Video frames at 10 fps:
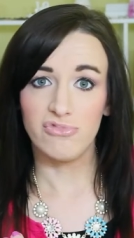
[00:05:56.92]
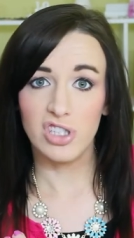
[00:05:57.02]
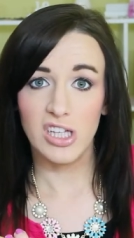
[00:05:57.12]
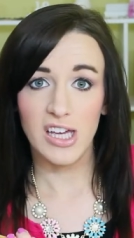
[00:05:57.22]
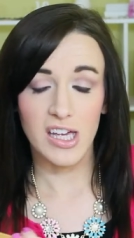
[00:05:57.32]

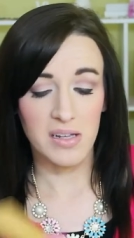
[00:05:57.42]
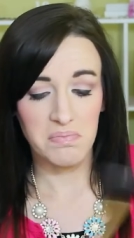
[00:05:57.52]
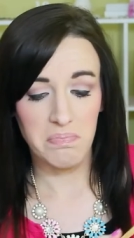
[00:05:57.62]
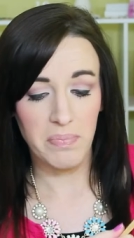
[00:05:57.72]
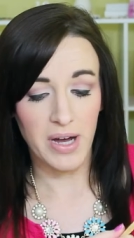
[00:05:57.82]
really like it,
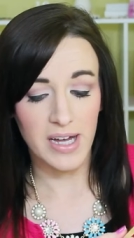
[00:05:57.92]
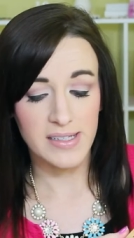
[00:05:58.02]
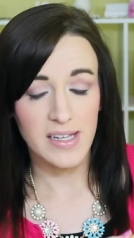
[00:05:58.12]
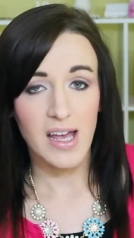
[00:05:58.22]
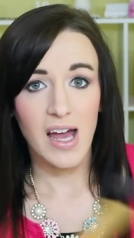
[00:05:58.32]

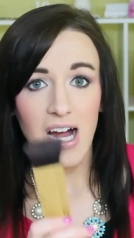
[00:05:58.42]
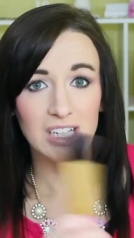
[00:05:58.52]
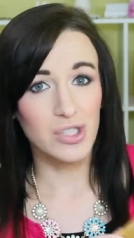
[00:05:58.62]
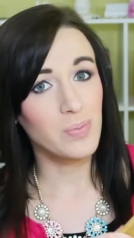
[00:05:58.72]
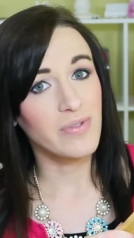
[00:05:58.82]
but
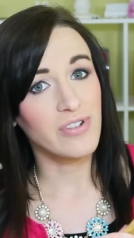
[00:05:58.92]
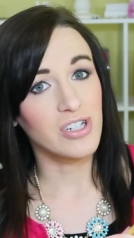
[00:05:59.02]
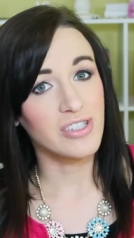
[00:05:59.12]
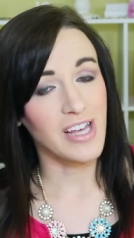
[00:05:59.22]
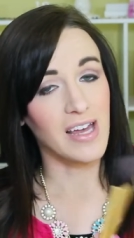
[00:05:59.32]
I do
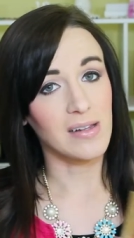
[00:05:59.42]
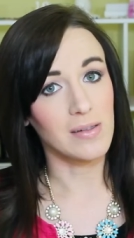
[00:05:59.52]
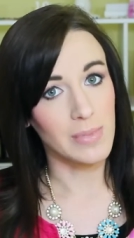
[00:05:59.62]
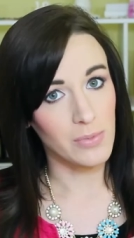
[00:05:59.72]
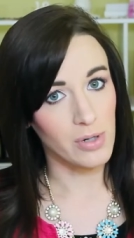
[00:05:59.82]
prefer to add a
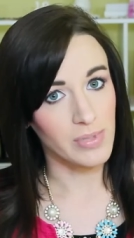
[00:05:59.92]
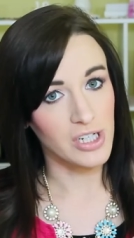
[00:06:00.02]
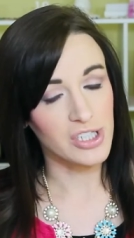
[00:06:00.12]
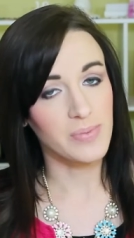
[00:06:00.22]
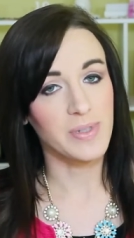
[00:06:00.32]
little bit more
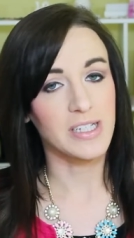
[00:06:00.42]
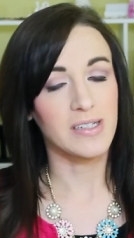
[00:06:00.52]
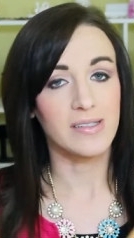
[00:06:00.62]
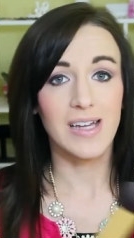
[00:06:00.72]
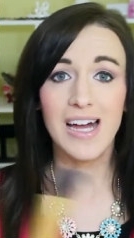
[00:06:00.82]
blush
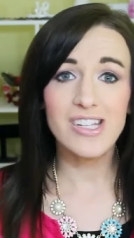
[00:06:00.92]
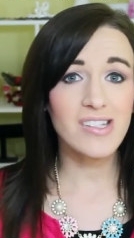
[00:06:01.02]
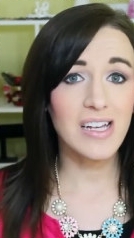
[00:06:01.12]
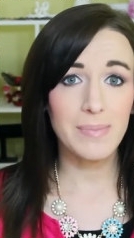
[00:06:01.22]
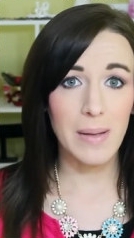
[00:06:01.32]
because I
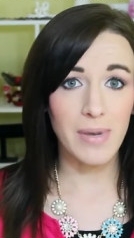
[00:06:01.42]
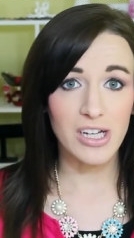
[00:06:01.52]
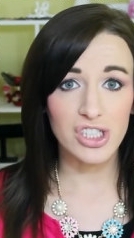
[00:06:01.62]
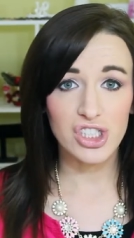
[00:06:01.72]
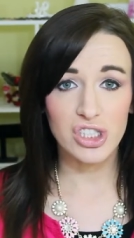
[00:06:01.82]
just like my
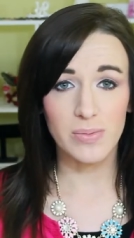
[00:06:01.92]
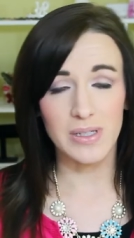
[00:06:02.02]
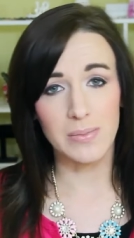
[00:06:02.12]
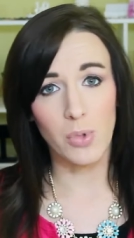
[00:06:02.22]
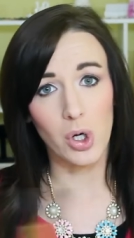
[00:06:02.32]
blush to
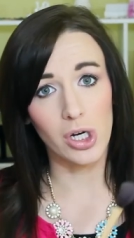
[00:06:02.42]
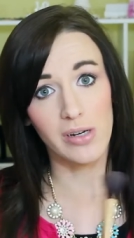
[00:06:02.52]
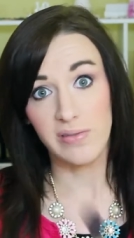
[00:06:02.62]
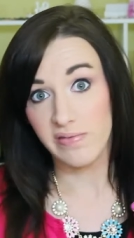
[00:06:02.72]
be more